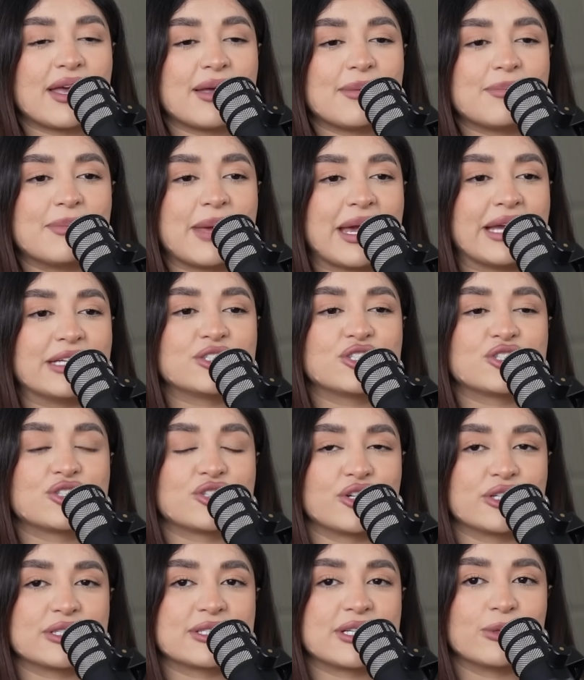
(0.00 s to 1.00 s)
made
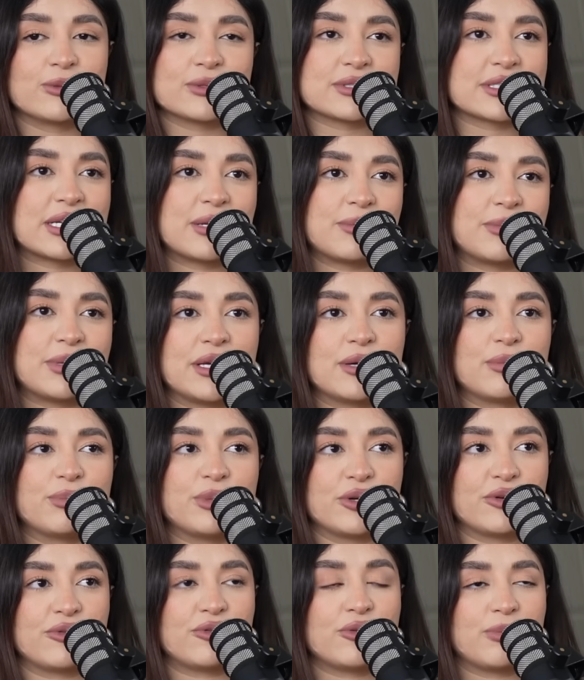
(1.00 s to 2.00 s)
sure it was going to be a
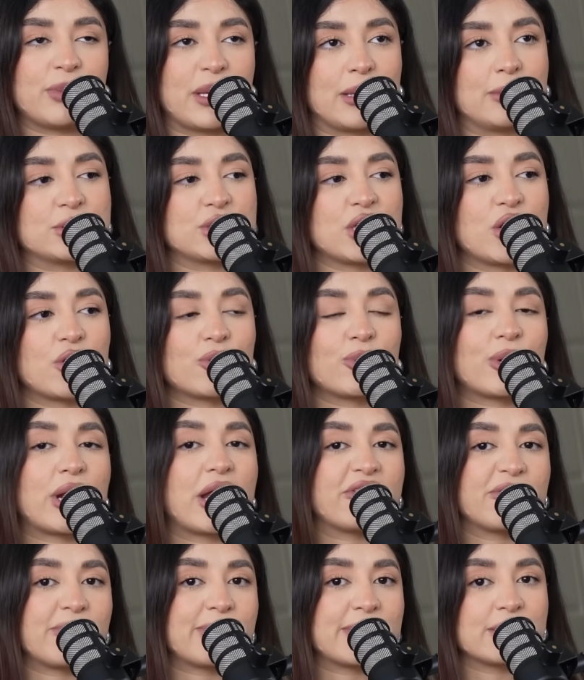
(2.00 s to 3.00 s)
beautiful baby shower
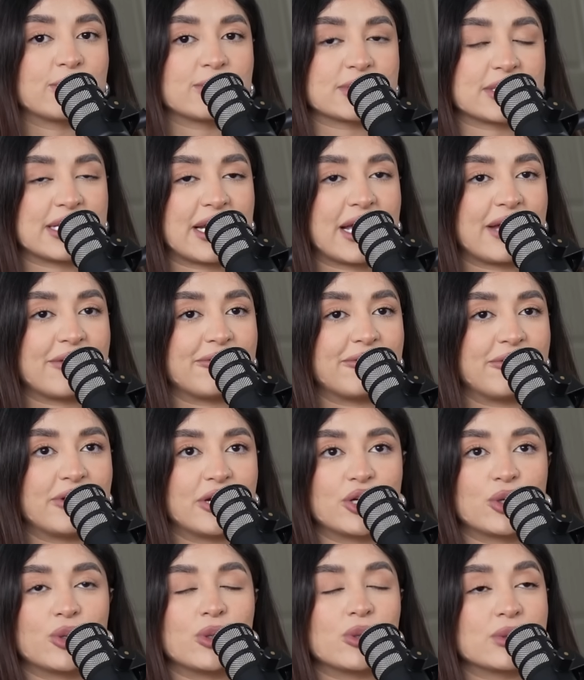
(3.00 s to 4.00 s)
where everybody was going to have
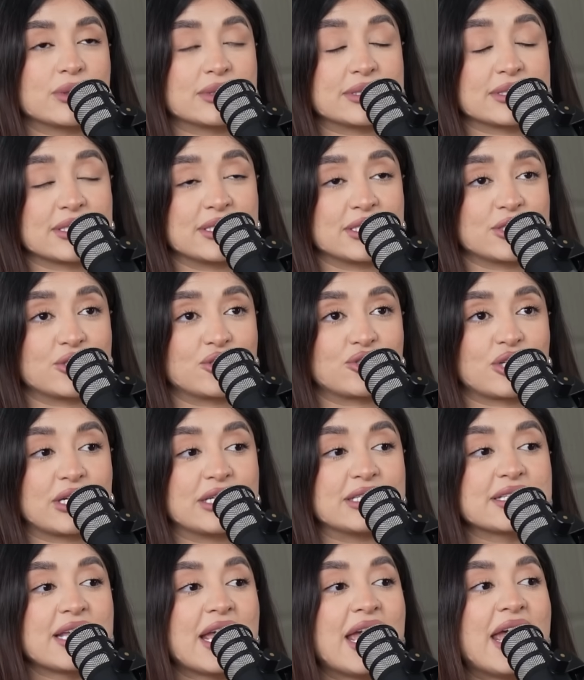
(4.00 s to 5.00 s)
fun, no one was going to
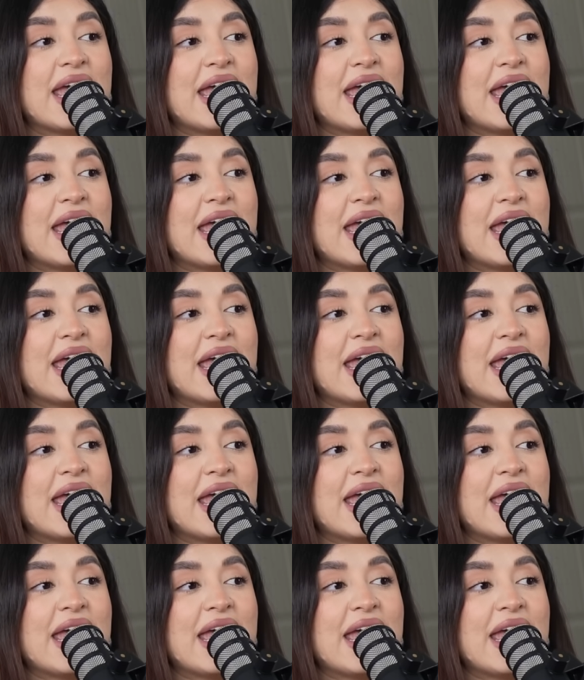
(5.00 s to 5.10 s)
stress.